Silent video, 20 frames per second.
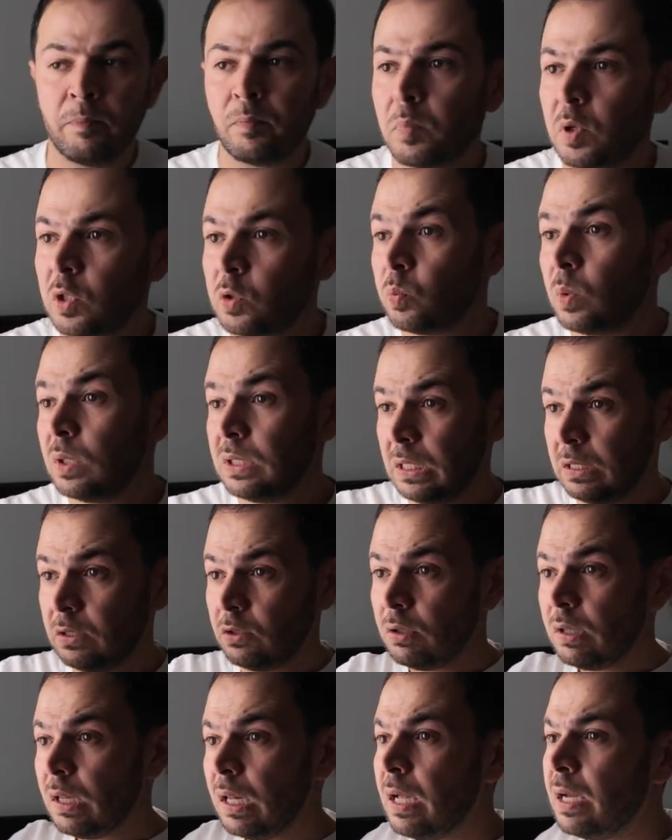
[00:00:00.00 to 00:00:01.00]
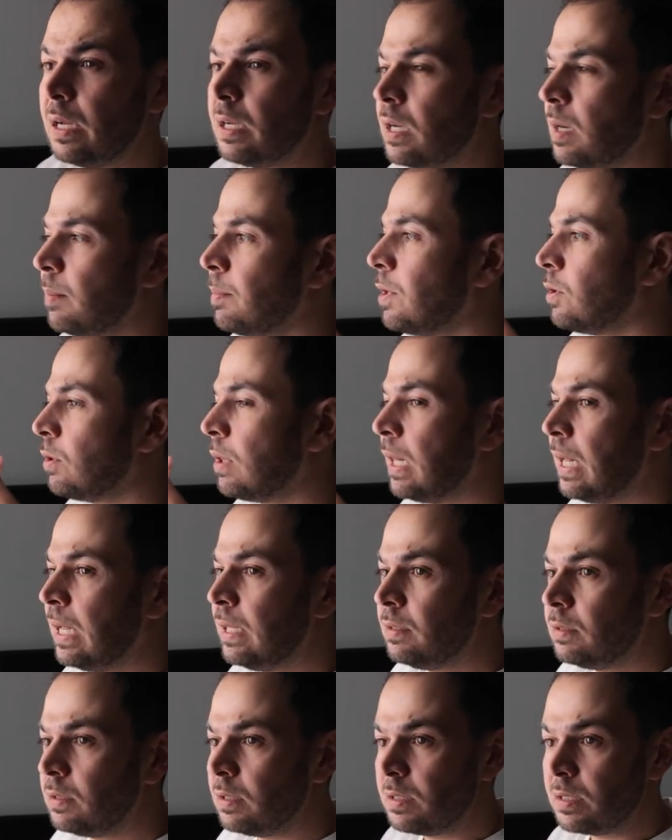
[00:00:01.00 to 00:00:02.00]
But what I don't like about
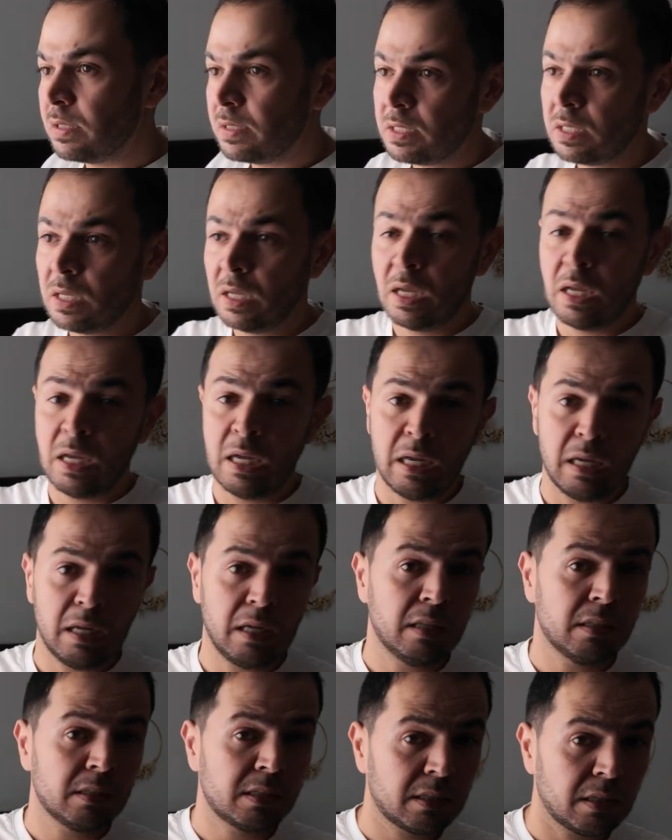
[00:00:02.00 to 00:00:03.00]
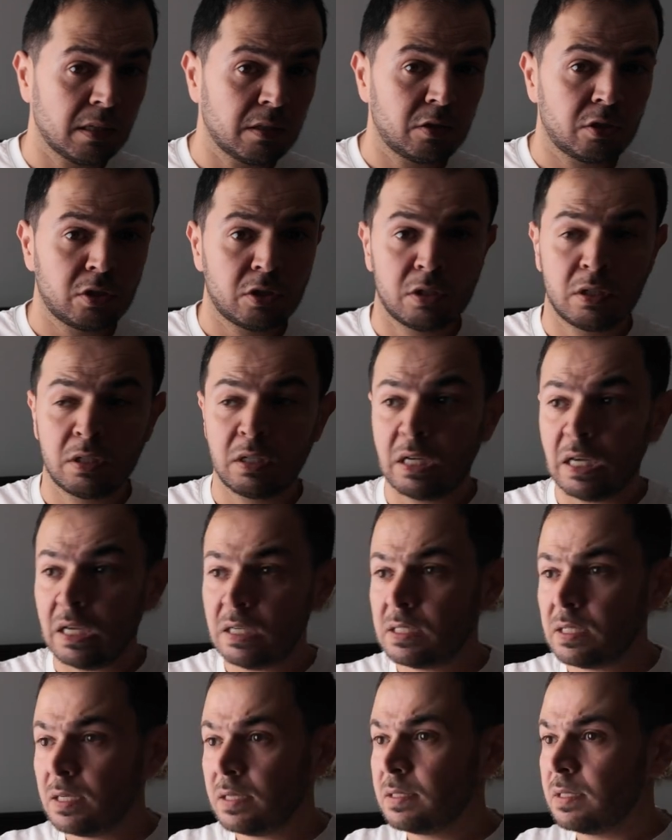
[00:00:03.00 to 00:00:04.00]
lanterns in such
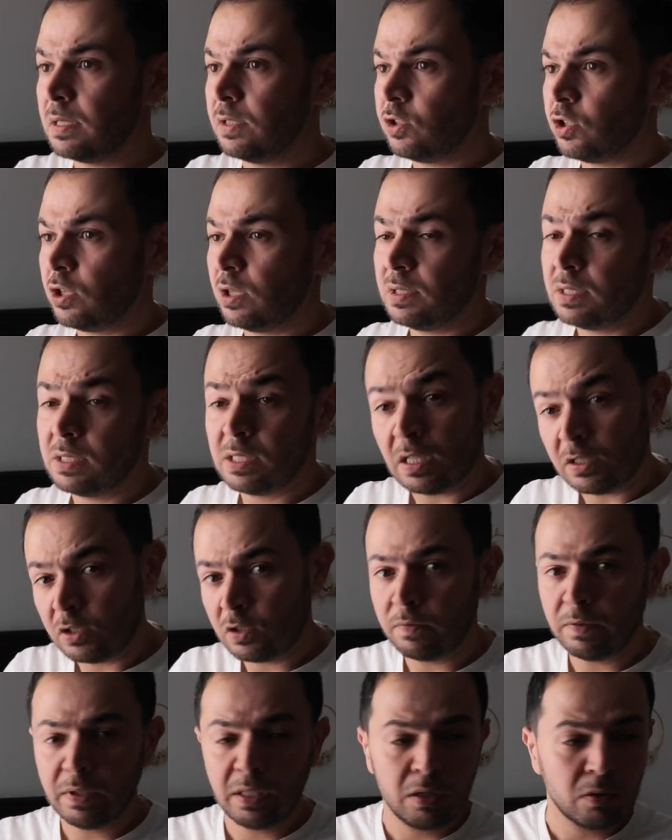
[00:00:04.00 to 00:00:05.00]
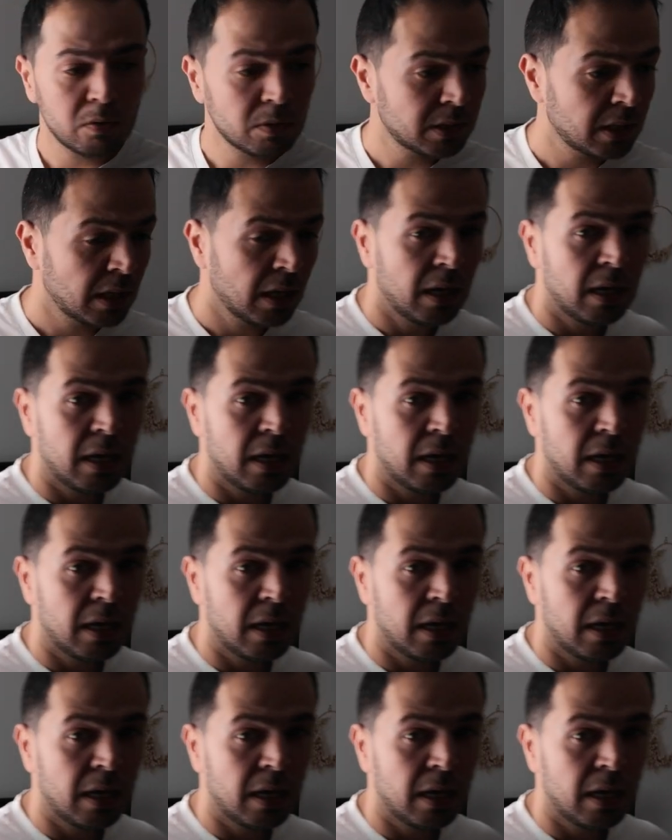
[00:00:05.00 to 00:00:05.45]
cases, in such videos,